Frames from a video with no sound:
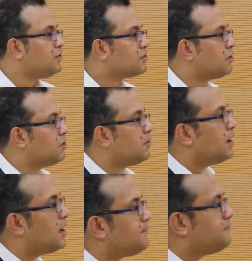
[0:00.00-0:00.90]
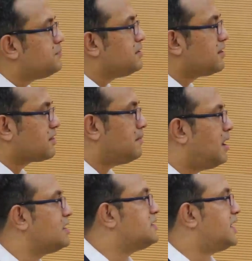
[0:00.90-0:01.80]
So uh, these are some
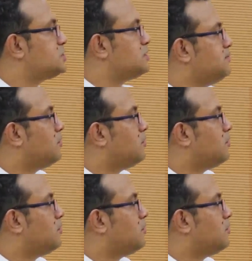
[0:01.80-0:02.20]
architectural